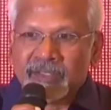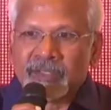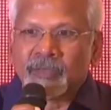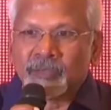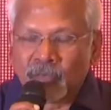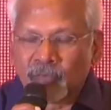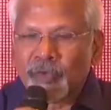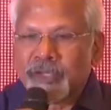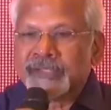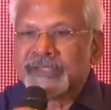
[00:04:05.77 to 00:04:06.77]
So
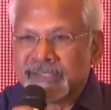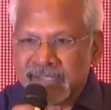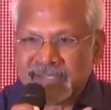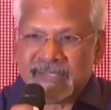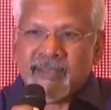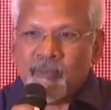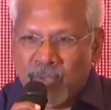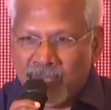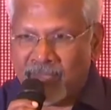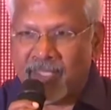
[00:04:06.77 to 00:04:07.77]
for us, it's the same
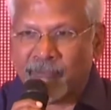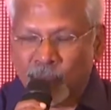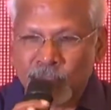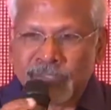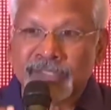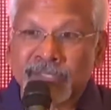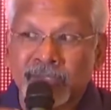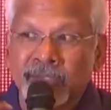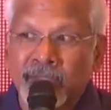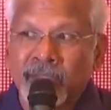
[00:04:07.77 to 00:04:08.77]
way. Air Force is
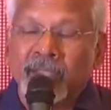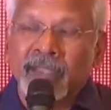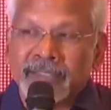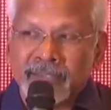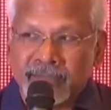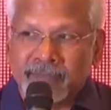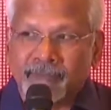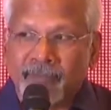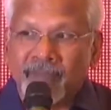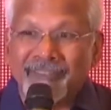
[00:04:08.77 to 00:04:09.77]
a
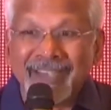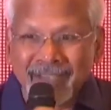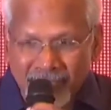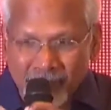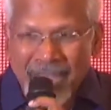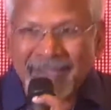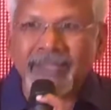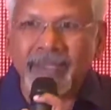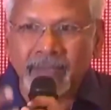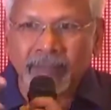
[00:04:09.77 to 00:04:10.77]
very
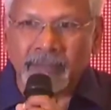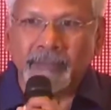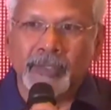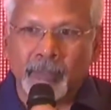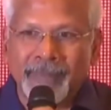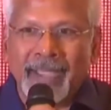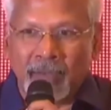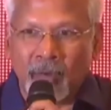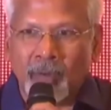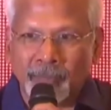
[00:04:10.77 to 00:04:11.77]
dramatic,
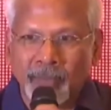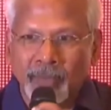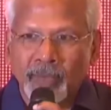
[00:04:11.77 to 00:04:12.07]
backdrop.